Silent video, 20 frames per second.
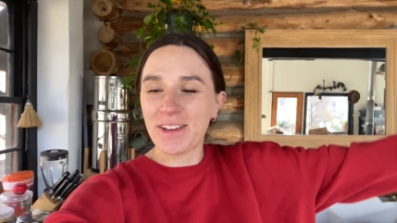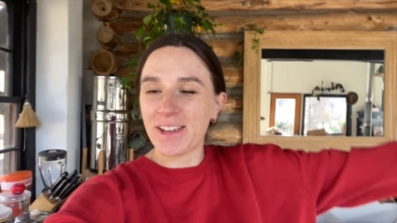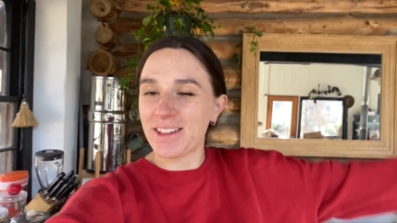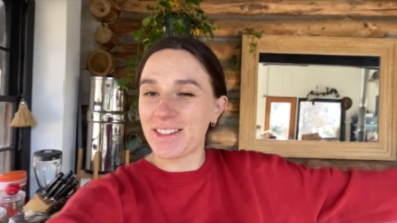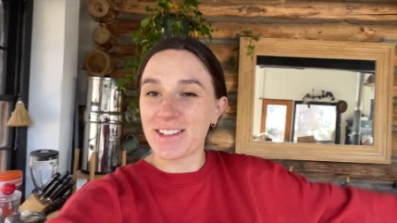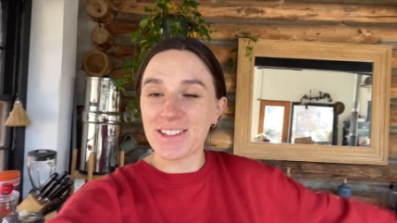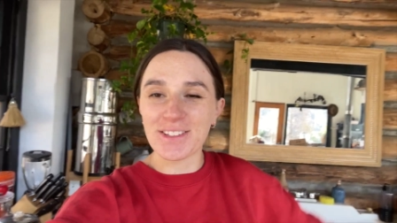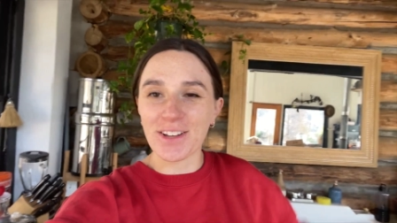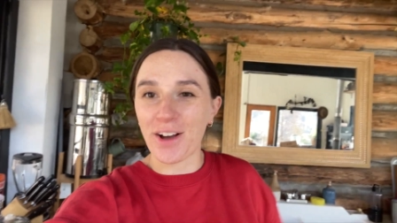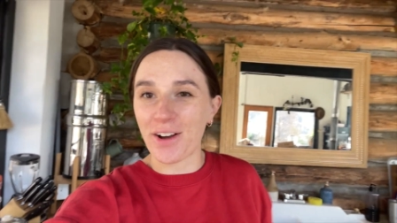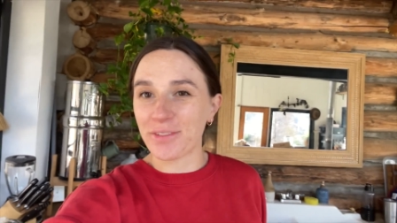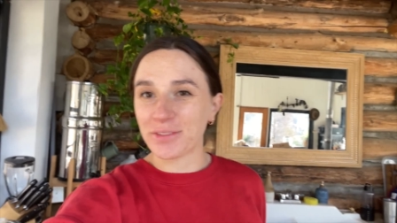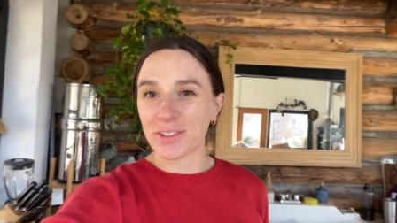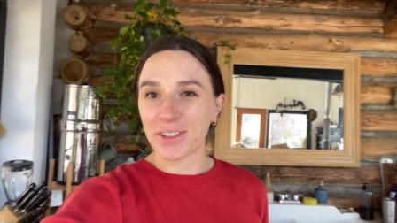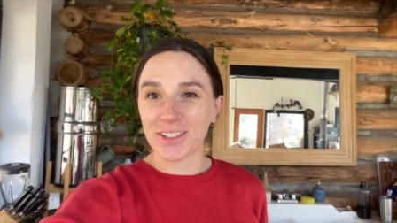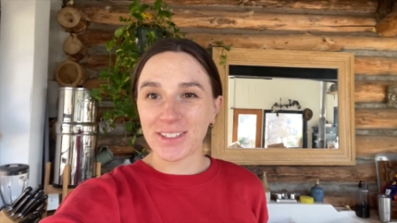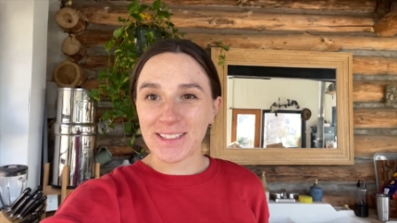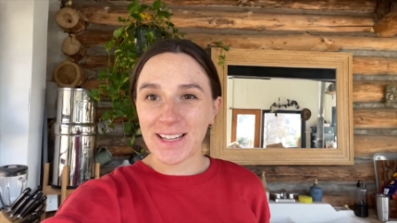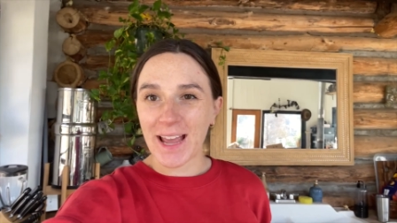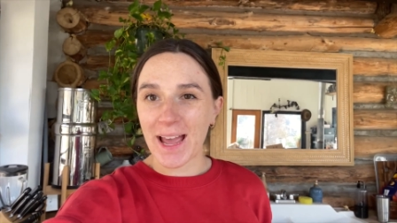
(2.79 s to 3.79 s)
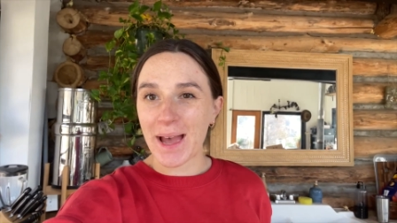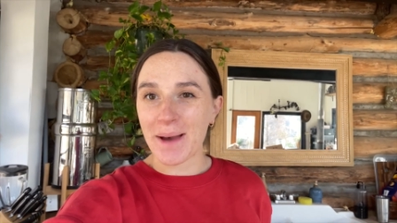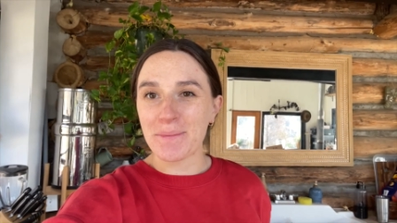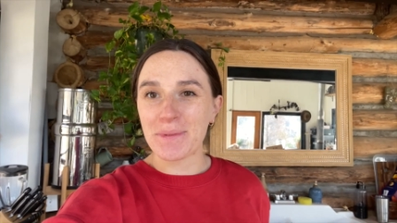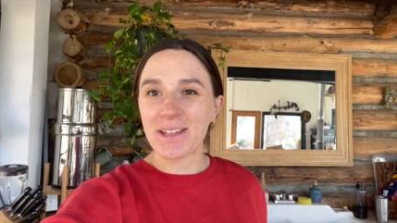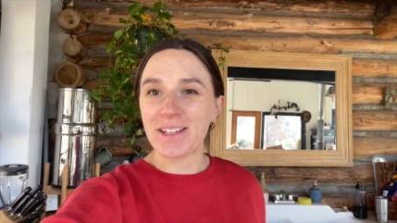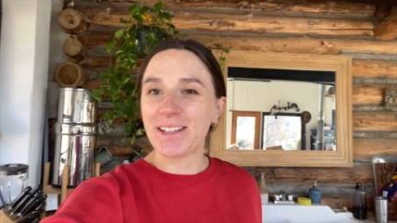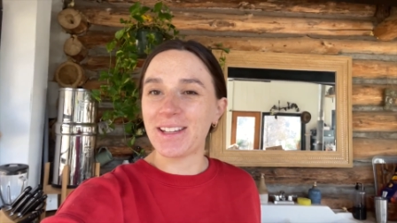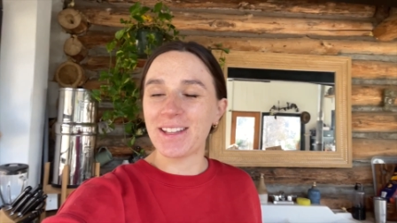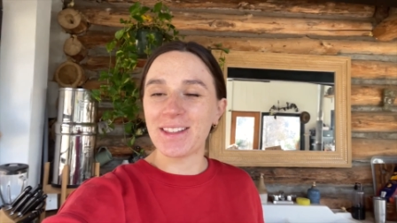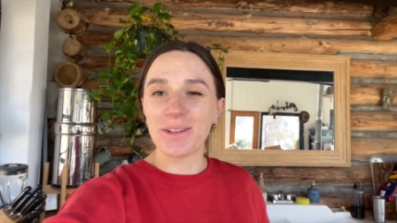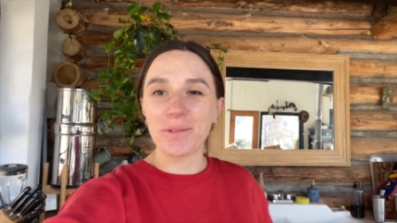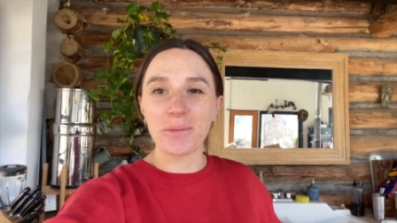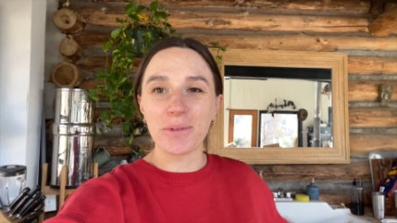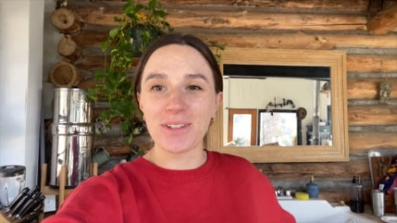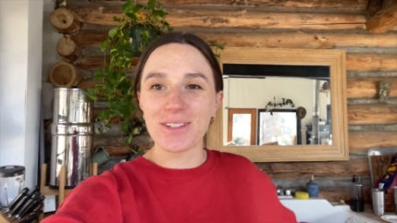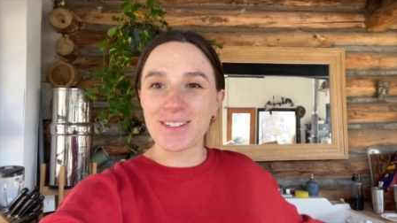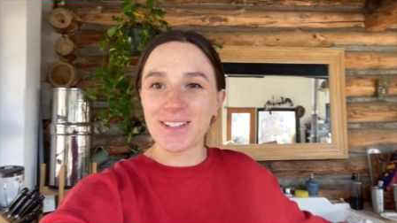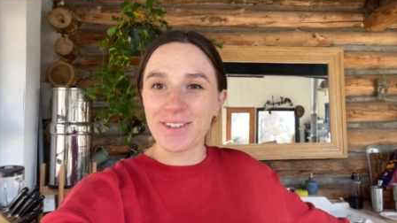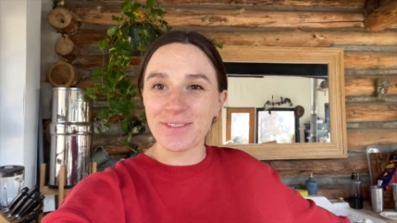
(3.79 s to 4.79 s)
in this off-grid cabin in the
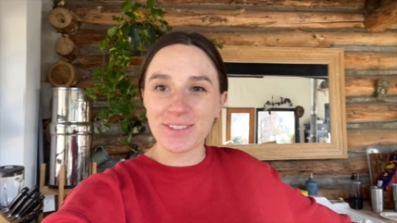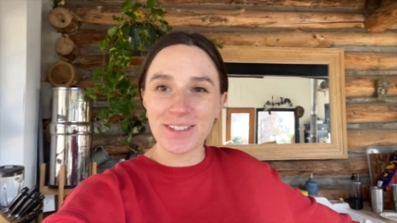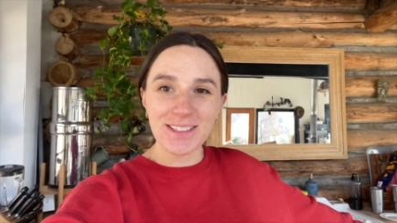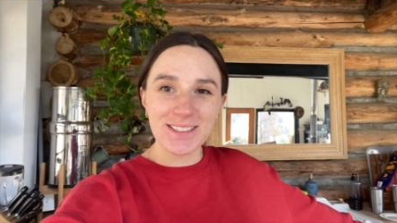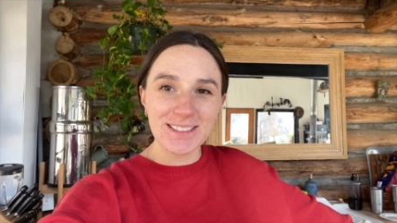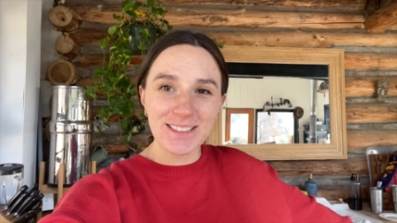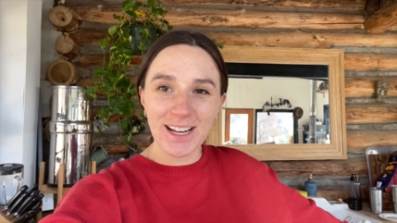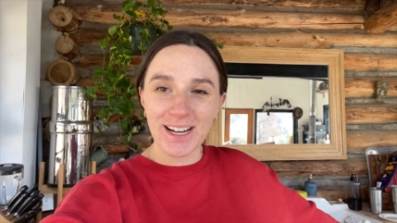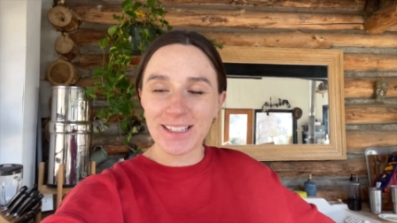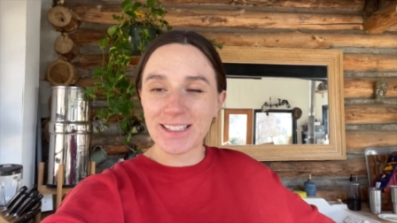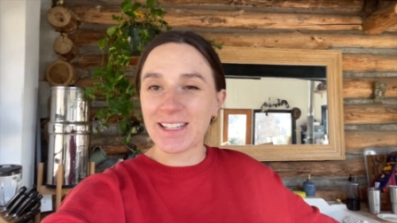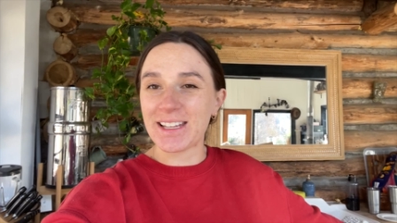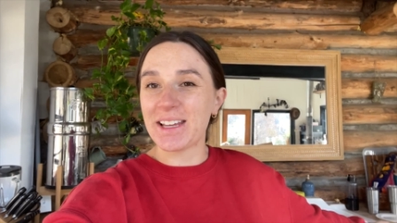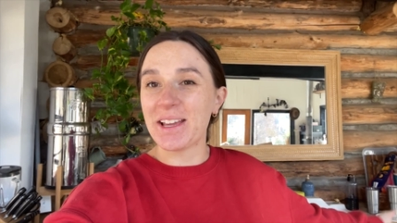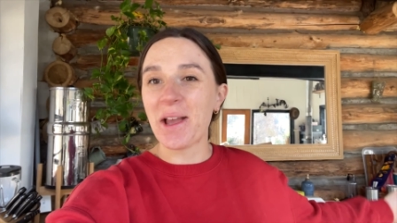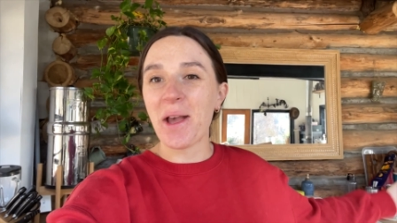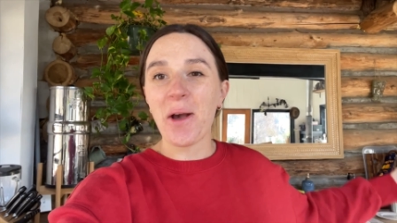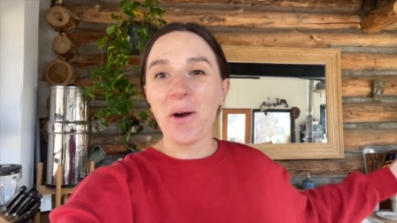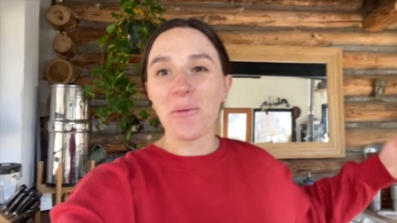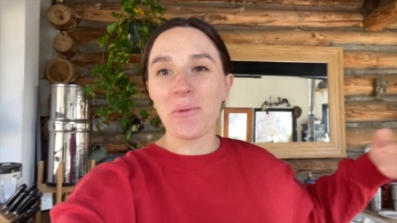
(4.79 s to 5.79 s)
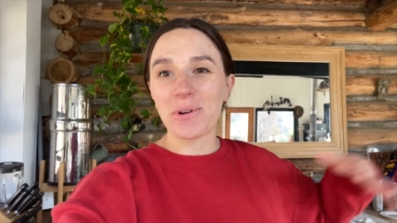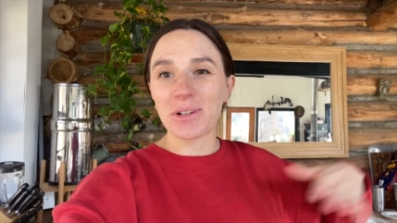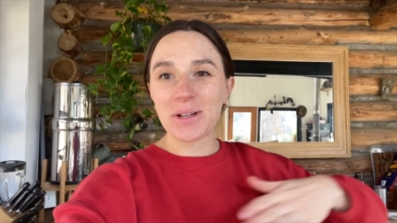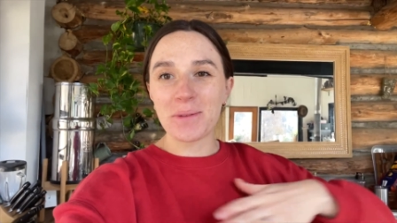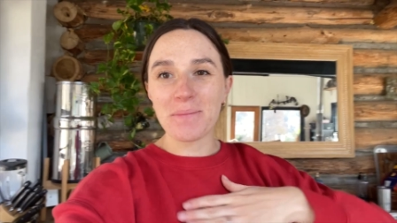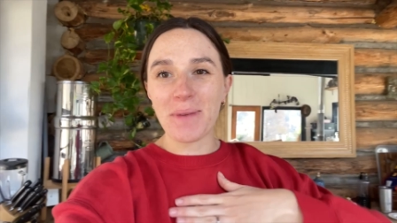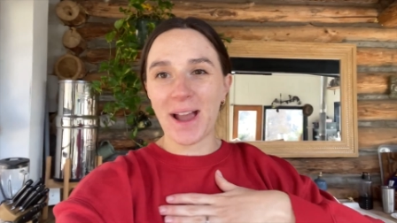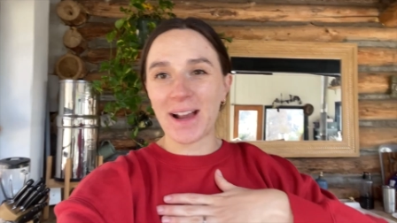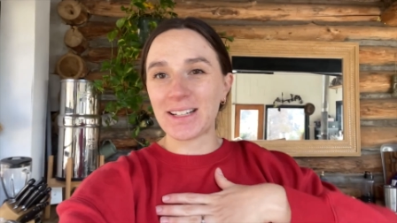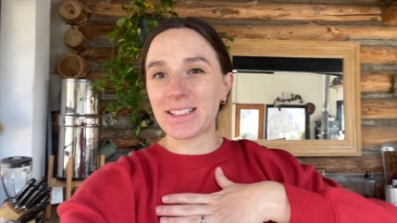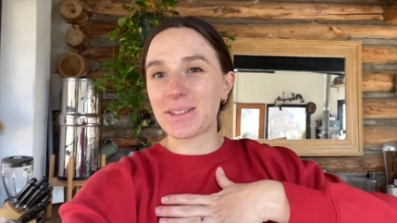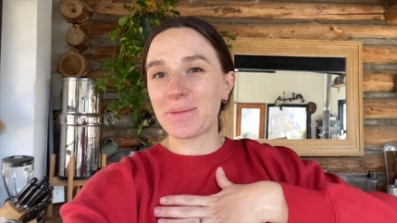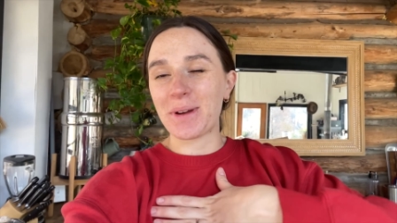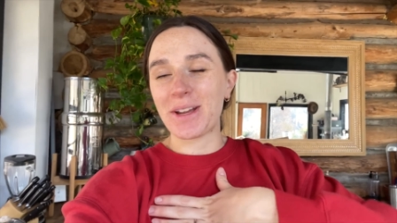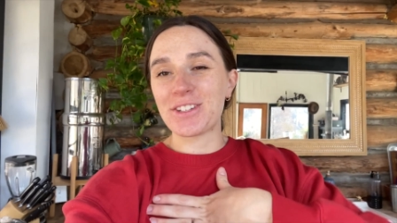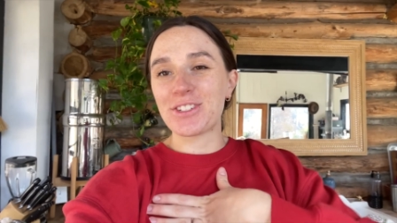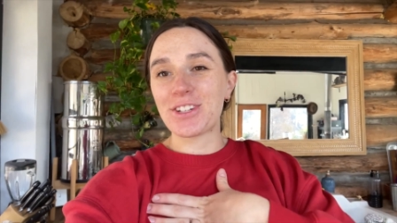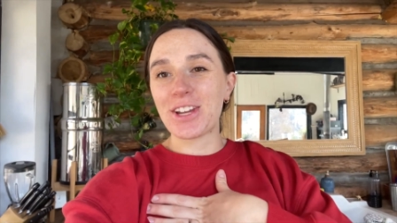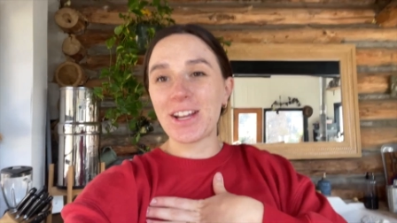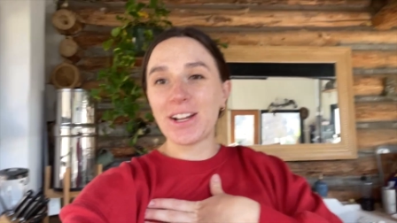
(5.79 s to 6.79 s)
woods of Kentucky. Welcome back to
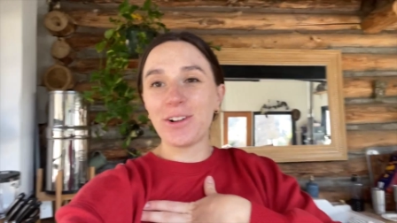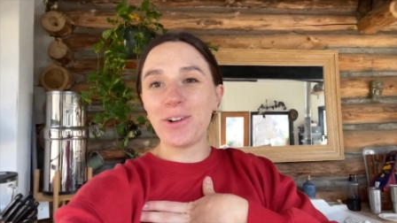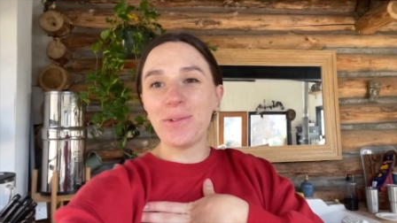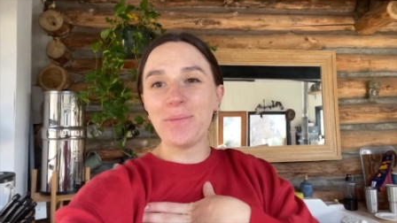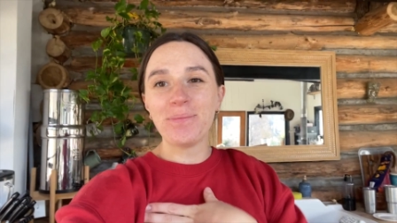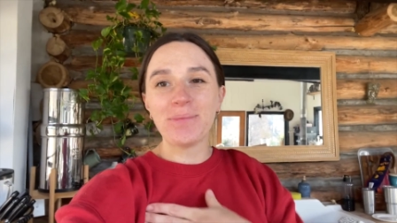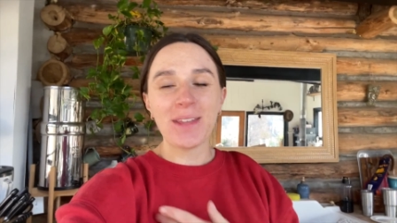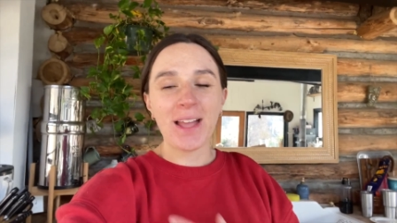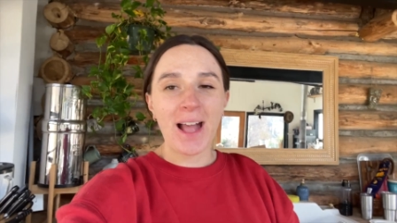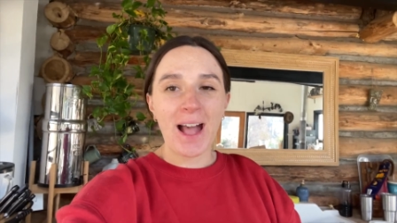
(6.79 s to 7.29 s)
my channel.